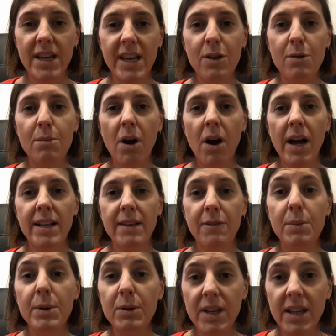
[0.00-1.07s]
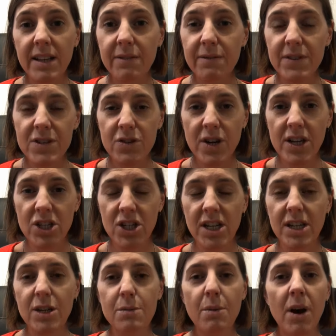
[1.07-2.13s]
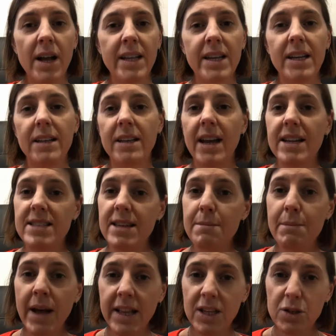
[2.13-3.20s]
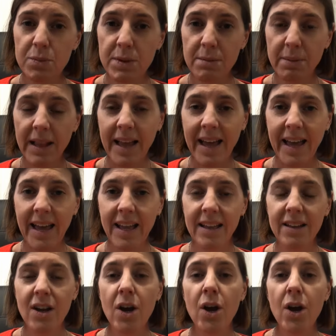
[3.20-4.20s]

You might, if you're building an infrastructure, you might need an asset management plan.